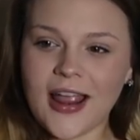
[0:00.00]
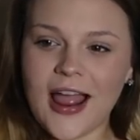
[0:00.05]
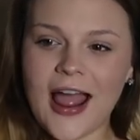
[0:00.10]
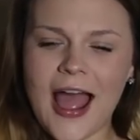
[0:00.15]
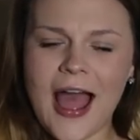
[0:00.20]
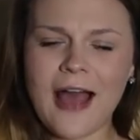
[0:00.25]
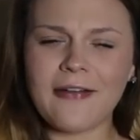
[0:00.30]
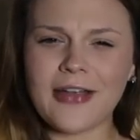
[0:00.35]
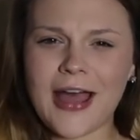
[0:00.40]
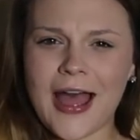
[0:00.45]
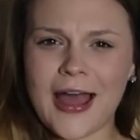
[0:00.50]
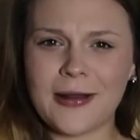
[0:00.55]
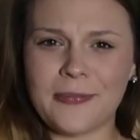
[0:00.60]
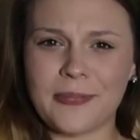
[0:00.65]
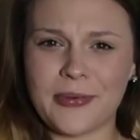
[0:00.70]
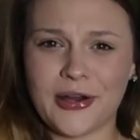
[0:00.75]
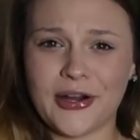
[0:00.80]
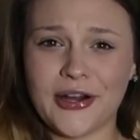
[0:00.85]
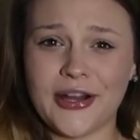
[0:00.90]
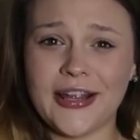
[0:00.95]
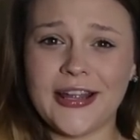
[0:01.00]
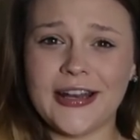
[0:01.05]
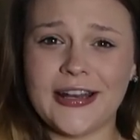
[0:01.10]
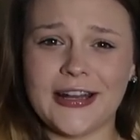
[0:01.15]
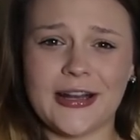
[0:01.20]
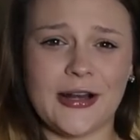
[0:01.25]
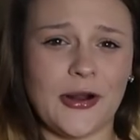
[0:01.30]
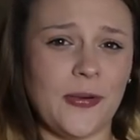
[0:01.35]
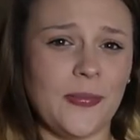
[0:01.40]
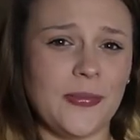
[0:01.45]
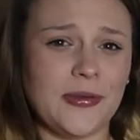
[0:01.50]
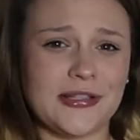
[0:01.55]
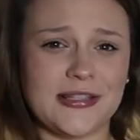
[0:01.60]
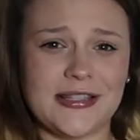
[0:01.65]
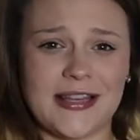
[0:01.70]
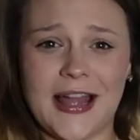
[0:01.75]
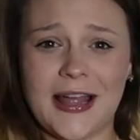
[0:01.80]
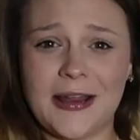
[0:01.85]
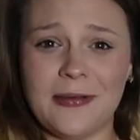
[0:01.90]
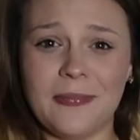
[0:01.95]
I haven't had a period in almost
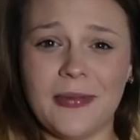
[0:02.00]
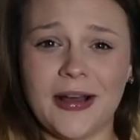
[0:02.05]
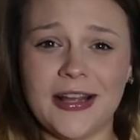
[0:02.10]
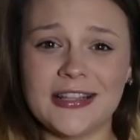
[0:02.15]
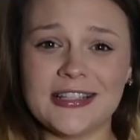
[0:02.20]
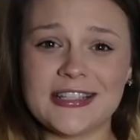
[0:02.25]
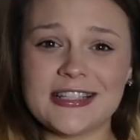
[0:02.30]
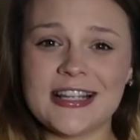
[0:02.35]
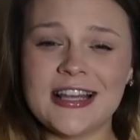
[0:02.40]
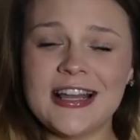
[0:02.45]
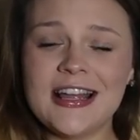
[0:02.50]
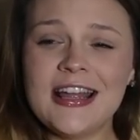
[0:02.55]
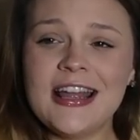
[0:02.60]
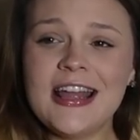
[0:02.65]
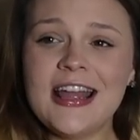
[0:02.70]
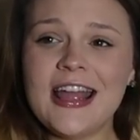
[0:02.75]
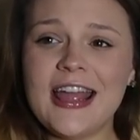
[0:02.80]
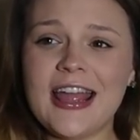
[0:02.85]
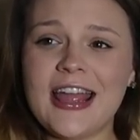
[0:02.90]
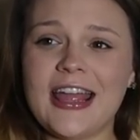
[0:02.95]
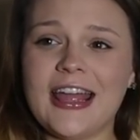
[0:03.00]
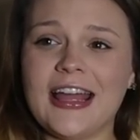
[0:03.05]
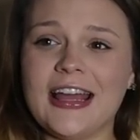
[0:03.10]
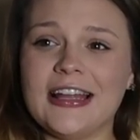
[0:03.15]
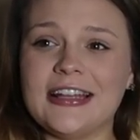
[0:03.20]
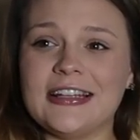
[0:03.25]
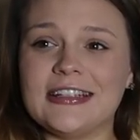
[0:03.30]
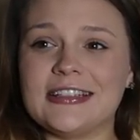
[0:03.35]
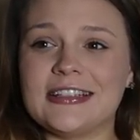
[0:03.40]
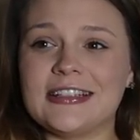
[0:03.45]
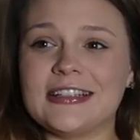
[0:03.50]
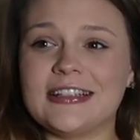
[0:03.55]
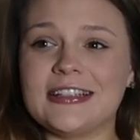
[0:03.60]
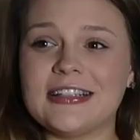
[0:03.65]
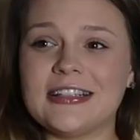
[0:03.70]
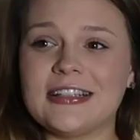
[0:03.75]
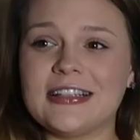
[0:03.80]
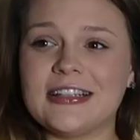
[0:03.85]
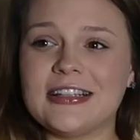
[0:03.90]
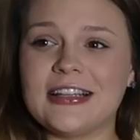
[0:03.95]
nine months and
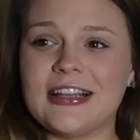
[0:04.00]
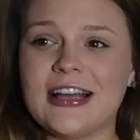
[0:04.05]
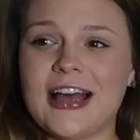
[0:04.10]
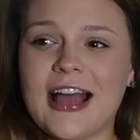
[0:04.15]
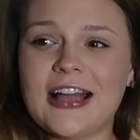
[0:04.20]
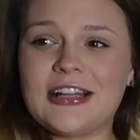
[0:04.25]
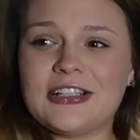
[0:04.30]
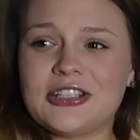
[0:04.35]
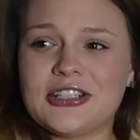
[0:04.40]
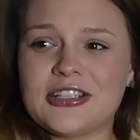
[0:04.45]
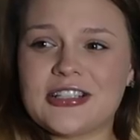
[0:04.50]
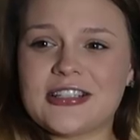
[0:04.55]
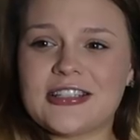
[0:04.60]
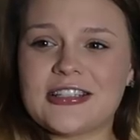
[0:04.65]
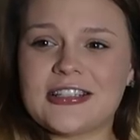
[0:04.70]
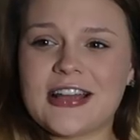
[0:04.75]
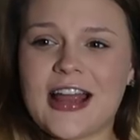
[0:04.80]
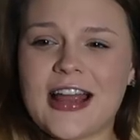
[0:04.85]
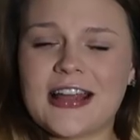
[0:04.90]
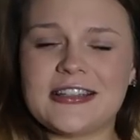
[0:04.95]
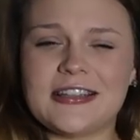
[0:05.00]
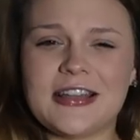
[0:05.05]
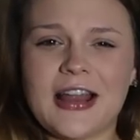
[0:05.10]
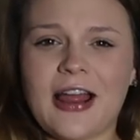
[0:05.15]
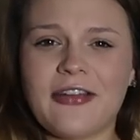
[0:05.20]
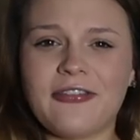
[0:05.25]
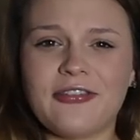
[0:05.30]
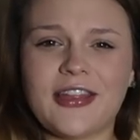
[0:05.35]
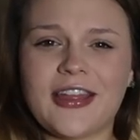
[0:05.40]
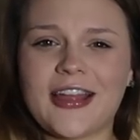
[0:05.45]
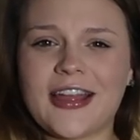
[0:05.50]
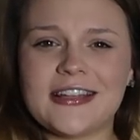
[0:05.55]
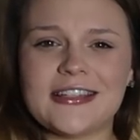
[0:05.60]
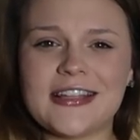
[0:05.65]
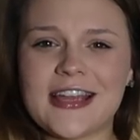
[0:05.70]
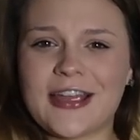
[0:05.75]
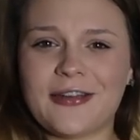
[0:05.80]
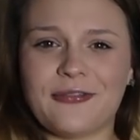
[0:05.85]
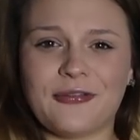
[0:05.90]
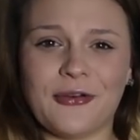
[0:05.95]
I just, I, I feel like I
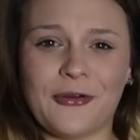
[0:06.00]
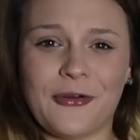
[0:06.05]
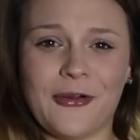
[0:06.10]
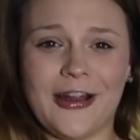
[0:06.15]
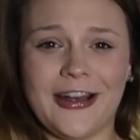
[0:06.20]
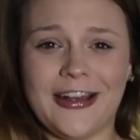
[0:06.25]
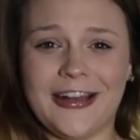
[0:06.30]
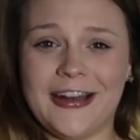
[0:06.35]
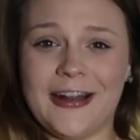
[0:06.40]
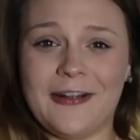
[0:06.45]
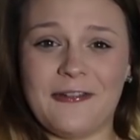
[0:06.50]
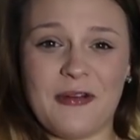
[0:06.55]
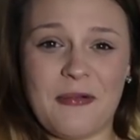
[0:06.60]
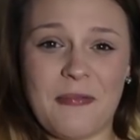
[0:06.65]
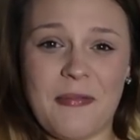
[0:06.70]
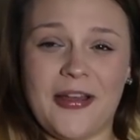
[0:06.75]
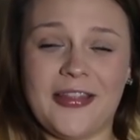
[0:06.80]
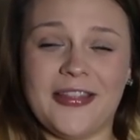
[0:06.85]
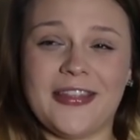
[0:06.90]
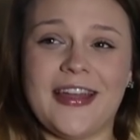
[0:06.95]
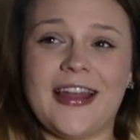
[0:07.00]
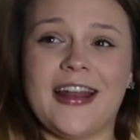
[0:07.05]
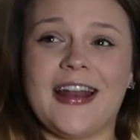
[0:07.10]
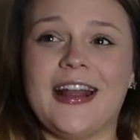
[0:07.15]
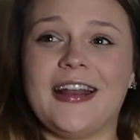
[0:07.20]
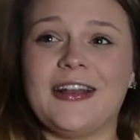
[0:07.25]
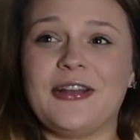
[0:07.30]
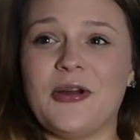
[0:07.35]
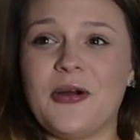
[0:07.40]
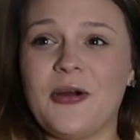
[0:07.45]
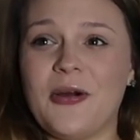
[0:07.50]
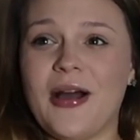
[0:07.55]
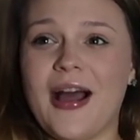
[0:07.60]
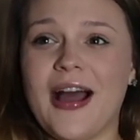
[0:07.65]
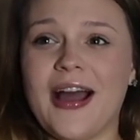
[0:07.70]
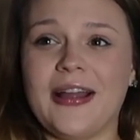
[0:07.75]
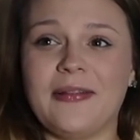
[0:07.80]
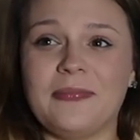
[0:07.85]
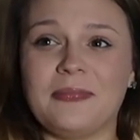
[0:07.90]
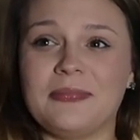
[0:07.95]
take it for granted every month and I know
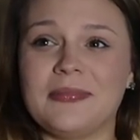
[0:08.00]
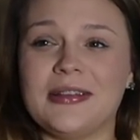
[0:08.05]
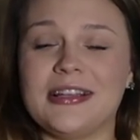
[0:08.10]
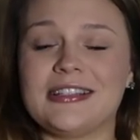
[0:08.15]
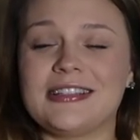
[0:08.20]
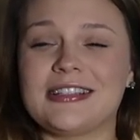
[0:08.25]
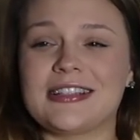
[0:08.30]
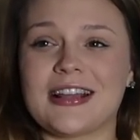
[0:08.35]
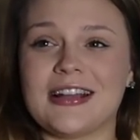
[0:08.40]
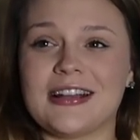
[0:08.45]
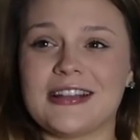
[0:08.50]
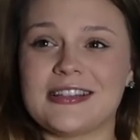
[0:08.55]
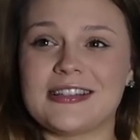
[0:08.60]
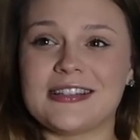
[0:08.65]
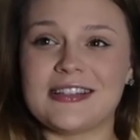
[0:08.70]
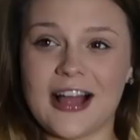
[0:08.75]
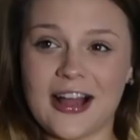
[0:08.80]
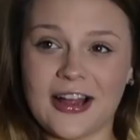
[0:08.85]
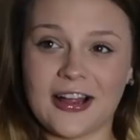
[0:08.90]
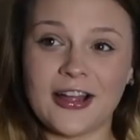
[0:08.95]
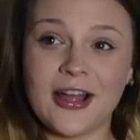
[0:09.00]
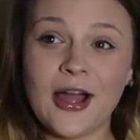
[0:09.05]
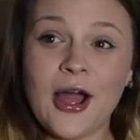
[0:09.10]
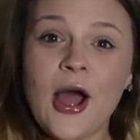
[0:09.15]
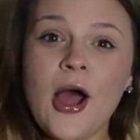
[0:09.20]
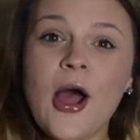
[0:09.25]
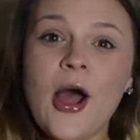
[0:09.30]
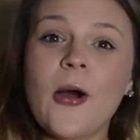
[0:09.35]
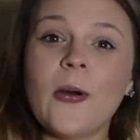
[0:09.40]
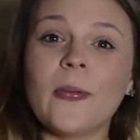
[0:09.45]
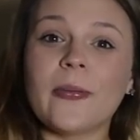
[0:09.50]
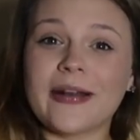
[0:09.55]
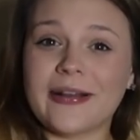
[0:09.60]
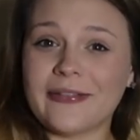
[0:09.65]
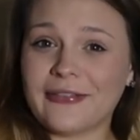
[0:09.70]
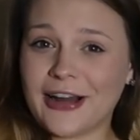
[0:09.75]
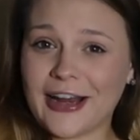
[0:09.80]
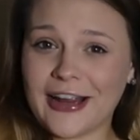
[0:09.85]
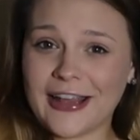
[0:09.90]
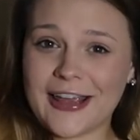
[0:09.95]
I'm, it's gonna suck
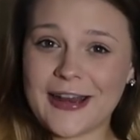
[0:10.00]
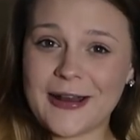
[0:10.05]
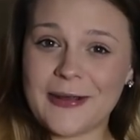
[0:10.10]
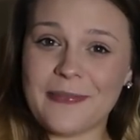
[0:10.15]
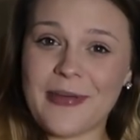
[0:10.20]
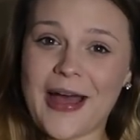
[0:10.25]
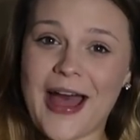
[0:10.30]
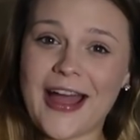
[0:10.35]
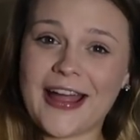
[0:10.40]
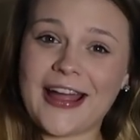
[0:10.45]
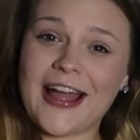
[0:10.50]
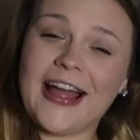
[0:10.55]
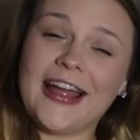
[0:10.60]
whenever I get it back.